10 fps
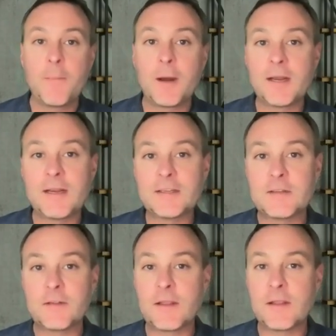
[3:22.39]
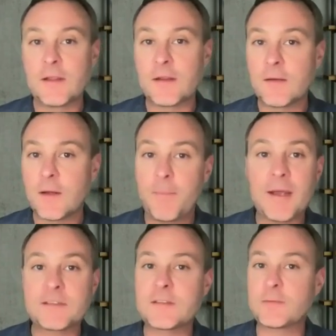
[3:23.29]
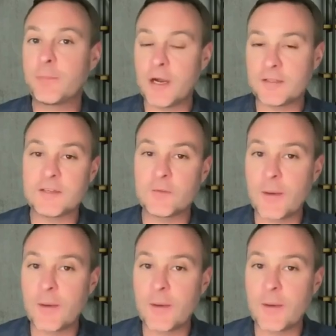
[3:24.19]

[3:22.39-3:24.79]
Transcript: but it is the best process